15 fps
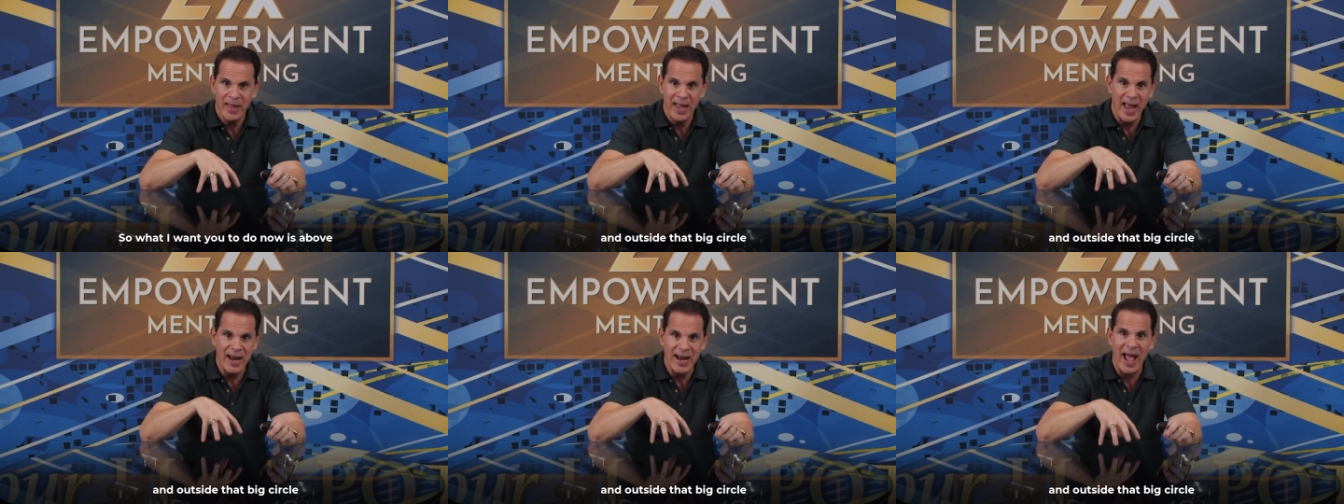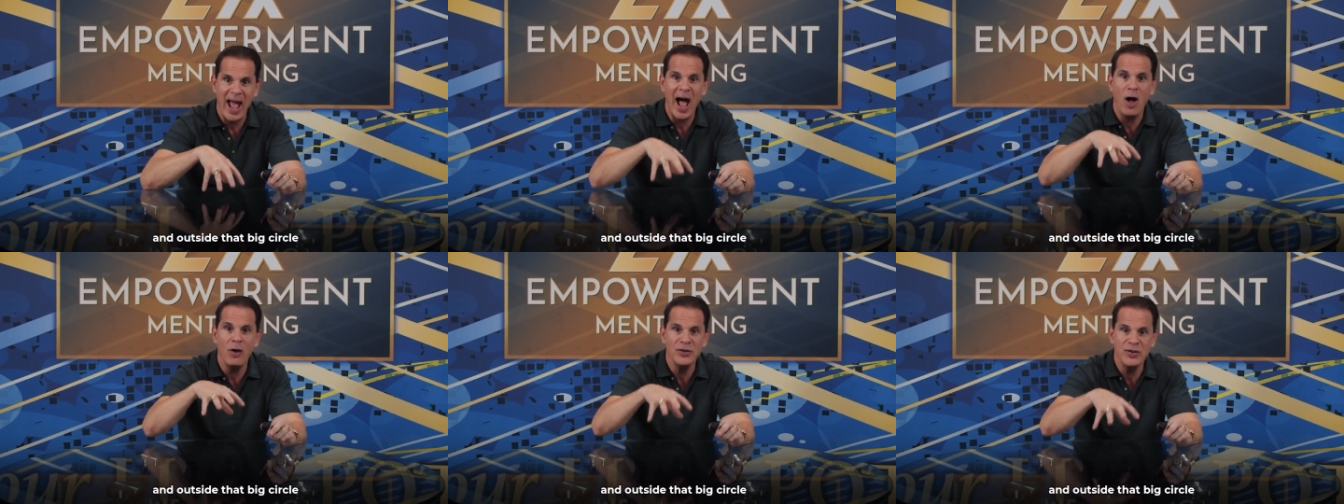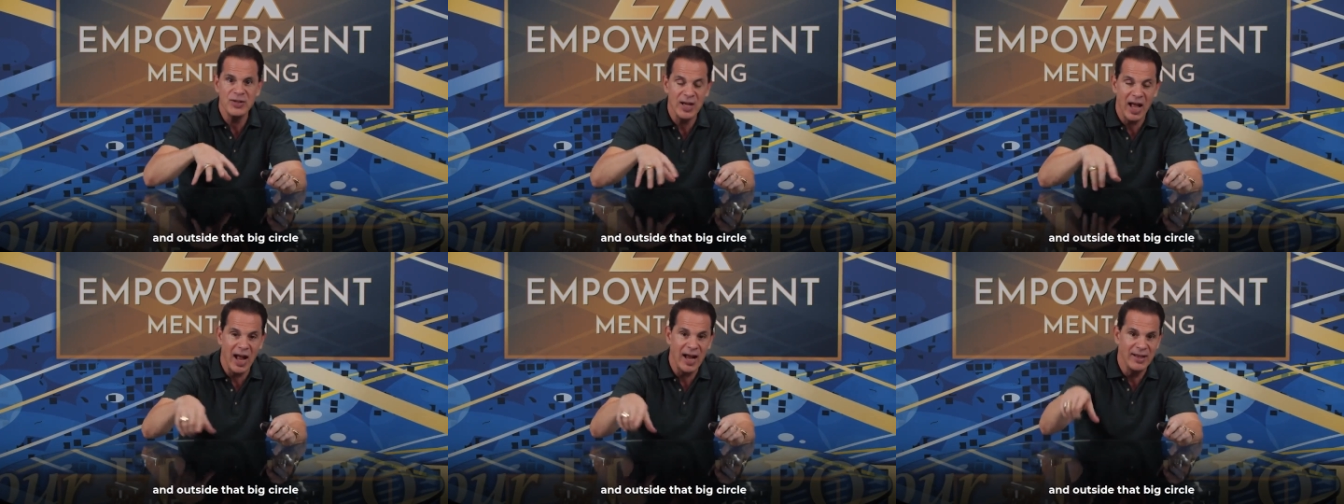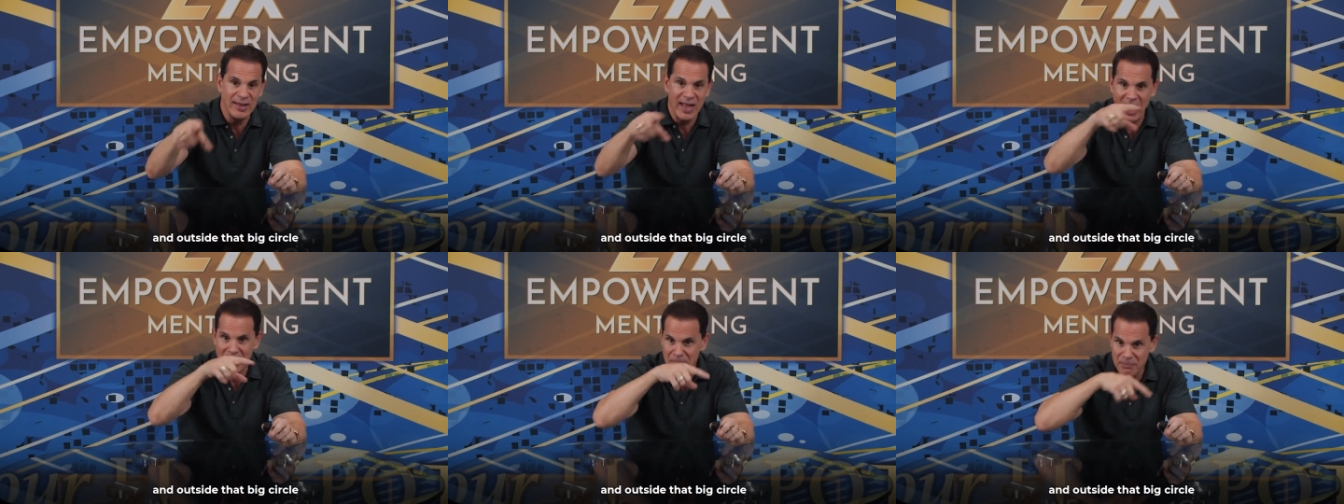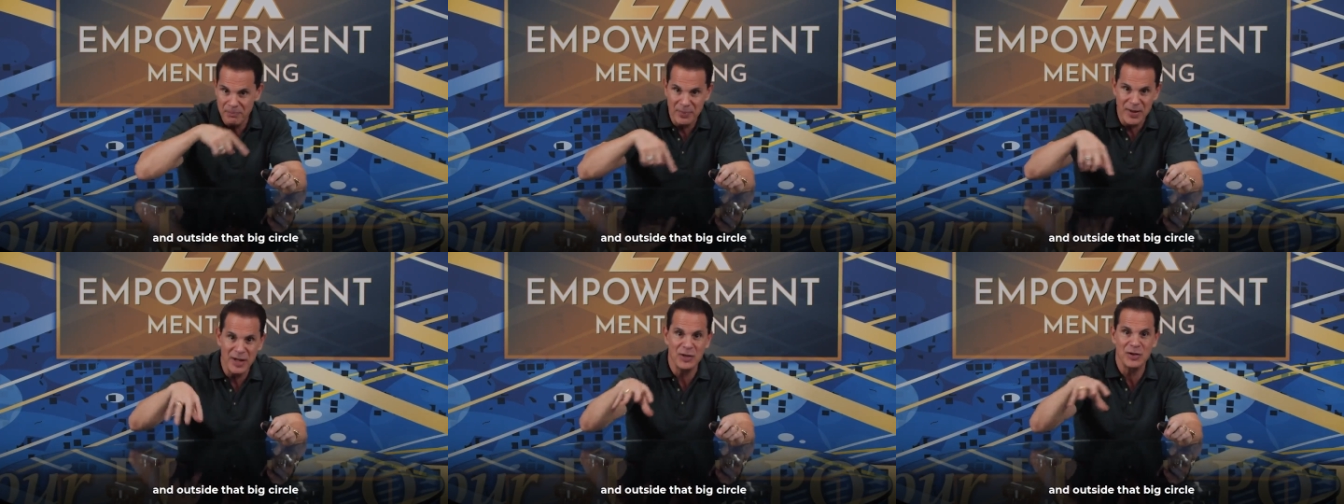and outside that
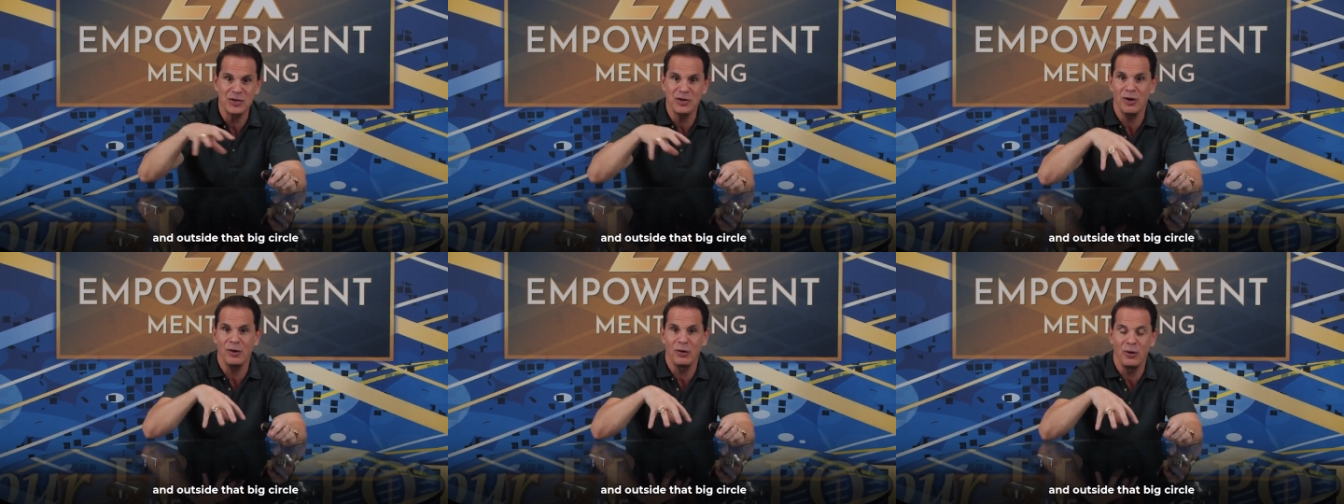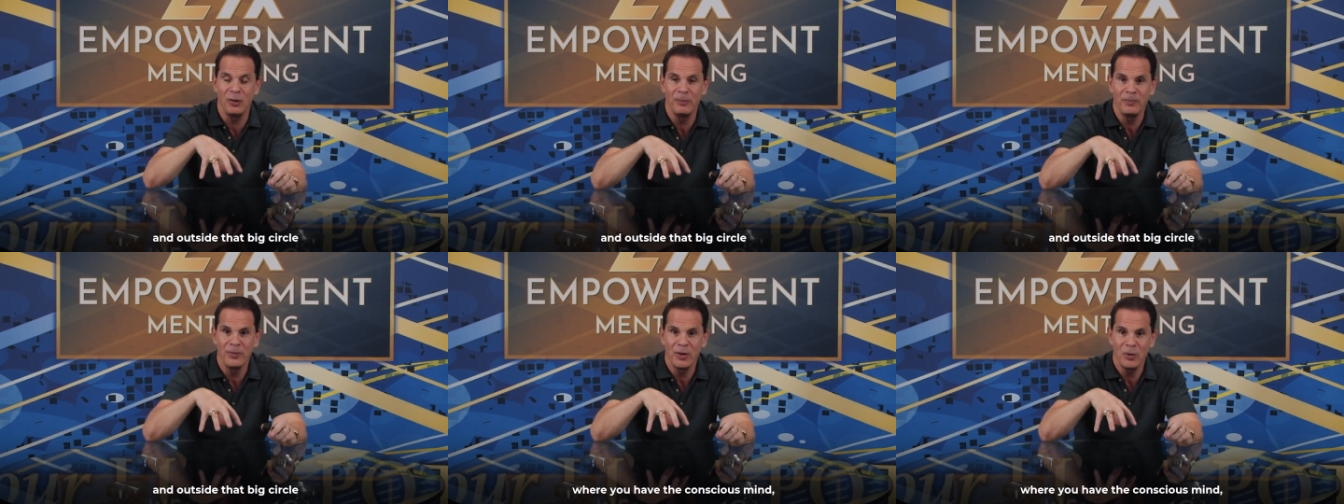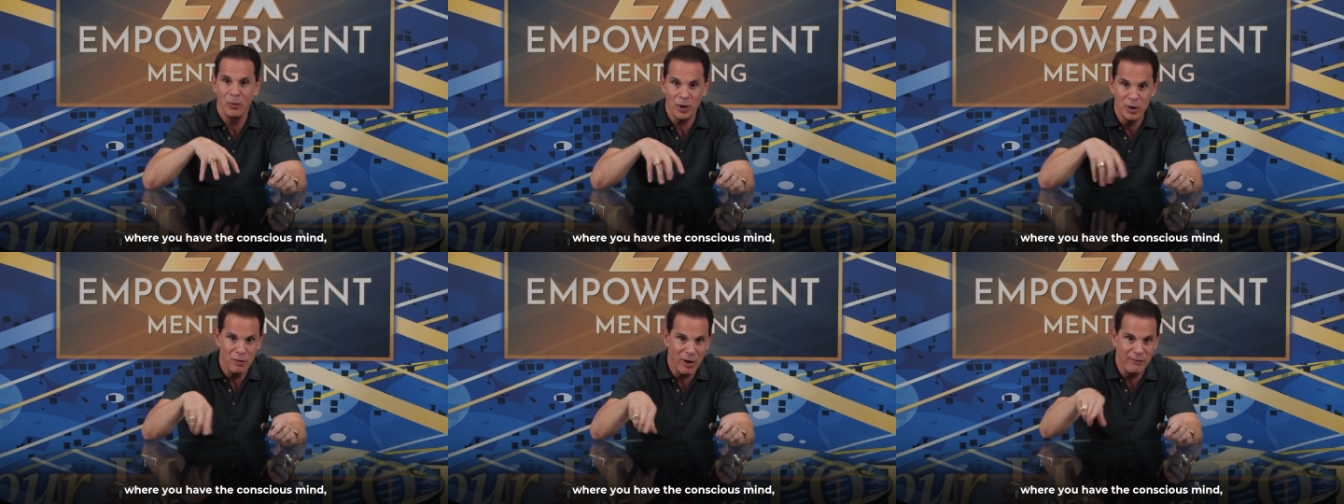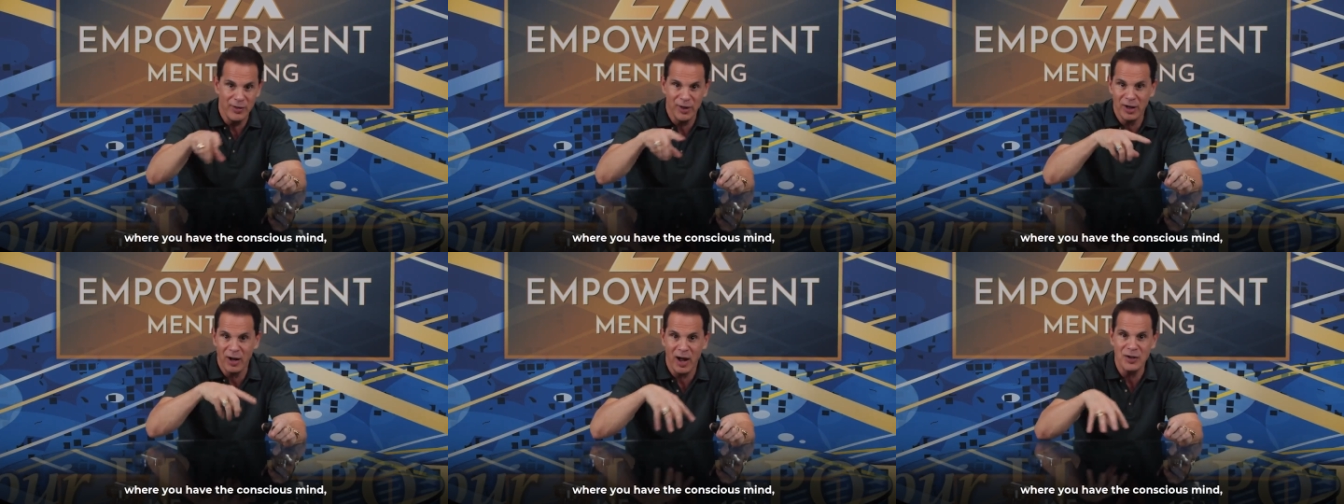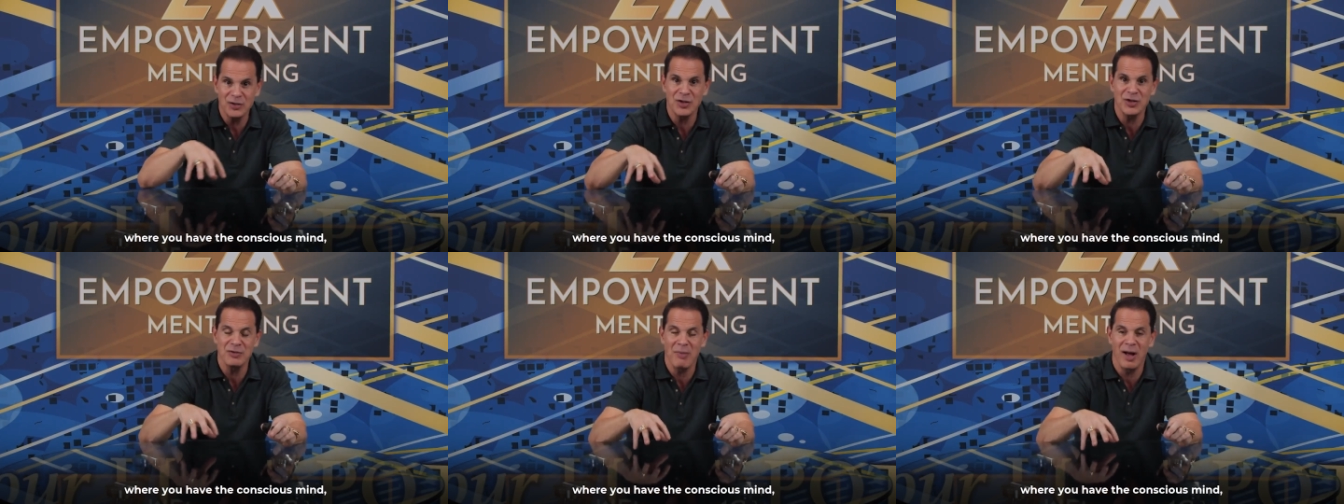big circle where you have the
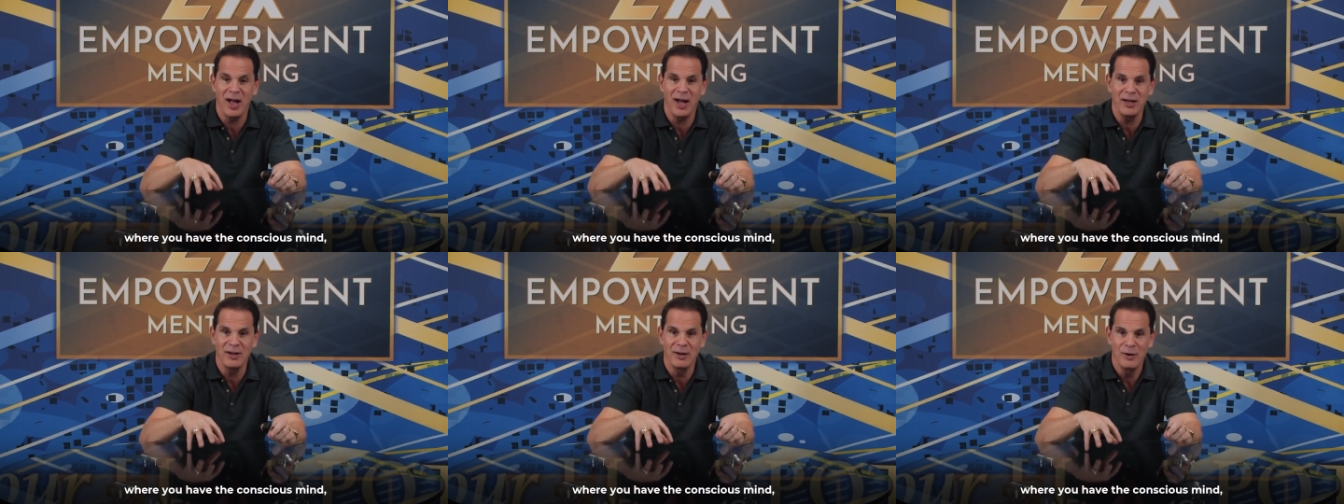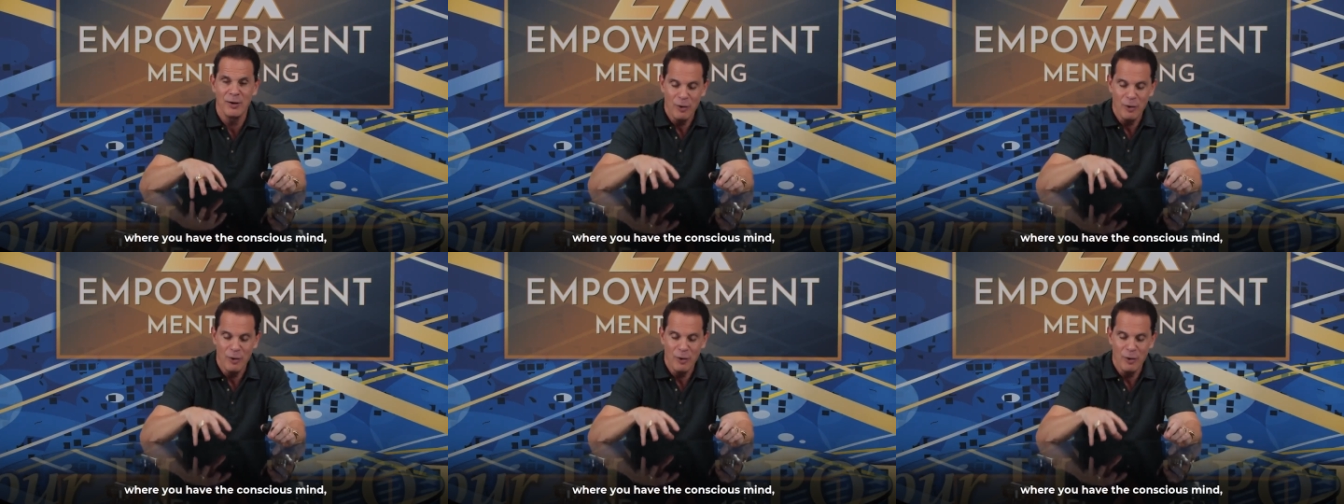conscious mind,